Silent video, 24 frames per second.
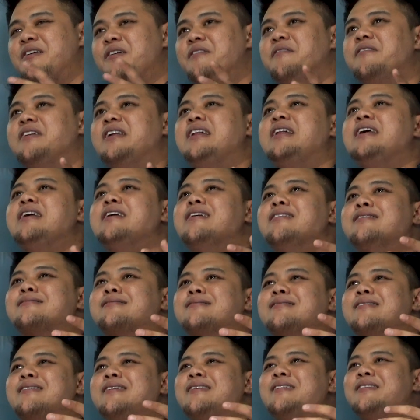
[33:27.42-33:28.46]
the end of the day,
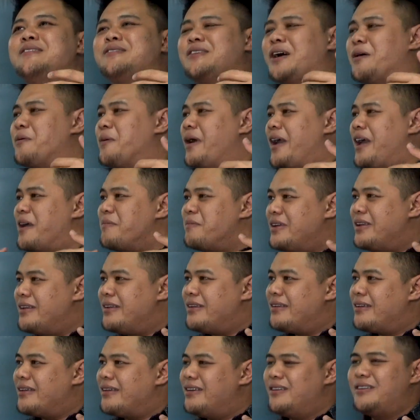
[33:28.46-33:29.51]
it is our habit,
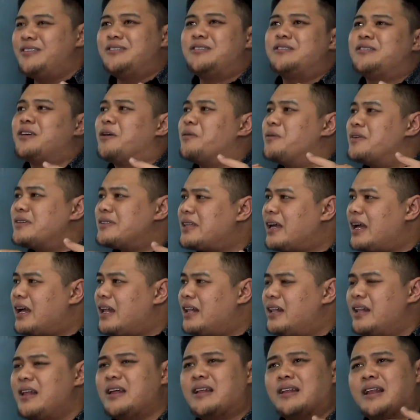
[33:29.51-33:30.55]
it is our
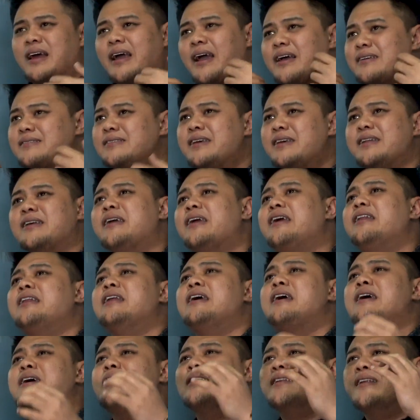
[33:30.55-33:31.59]
style. Like I said again,
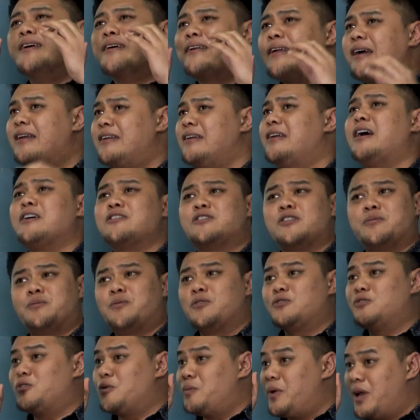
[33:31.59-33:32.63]
the credit card is
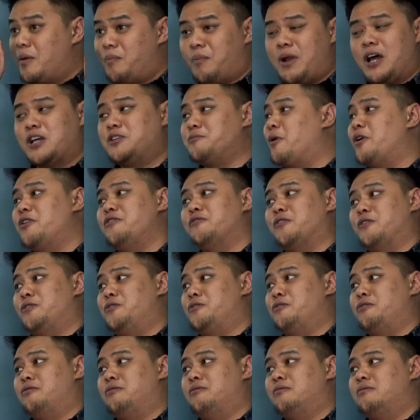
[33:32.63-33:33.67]
supposed to be a plus point for
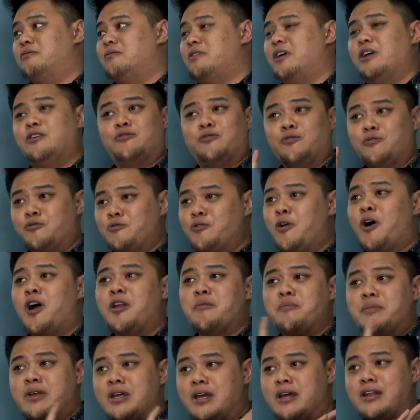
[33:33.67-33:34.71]
you. It should
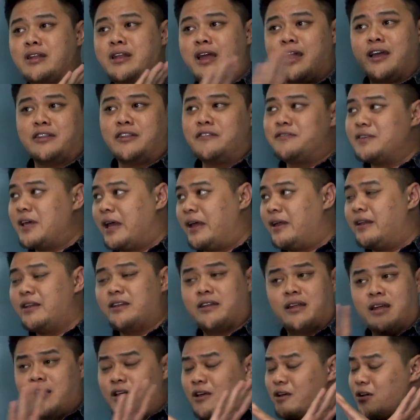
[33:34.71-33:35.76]
not be a negative side.
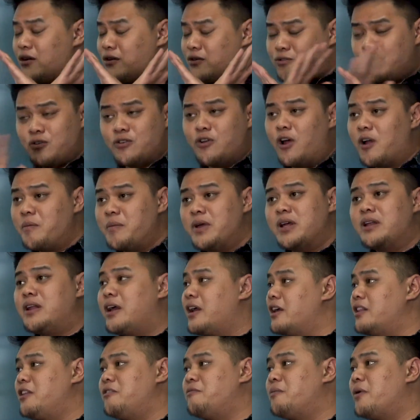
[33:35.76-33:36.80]
Should not be a
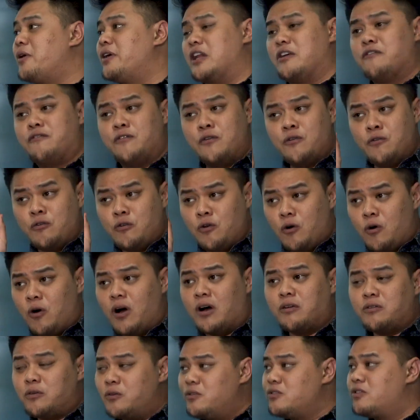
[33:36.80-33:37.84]
negative point. If you know
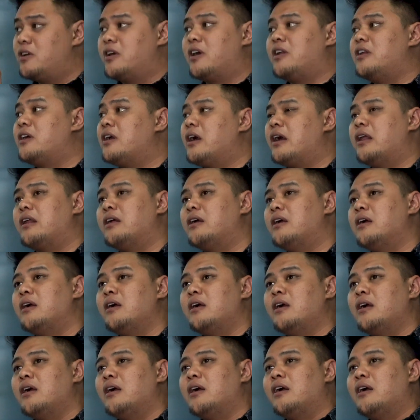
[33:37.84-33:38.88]
how to use the credit card.
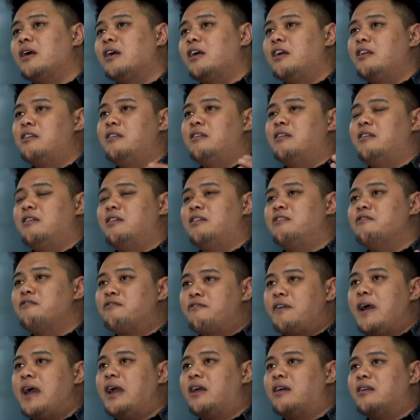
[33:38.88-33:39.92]
In
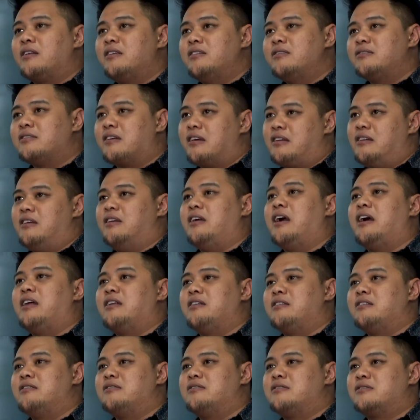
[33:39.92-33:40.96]
fact, this credit
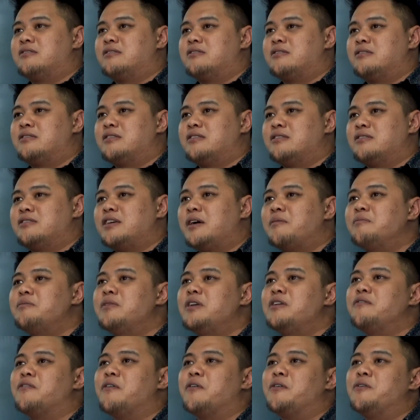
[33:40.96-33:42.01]
card is
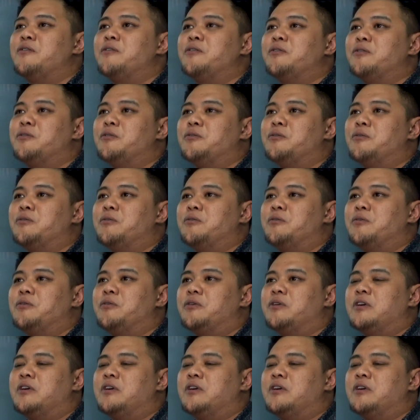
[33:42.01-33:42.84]
something for you to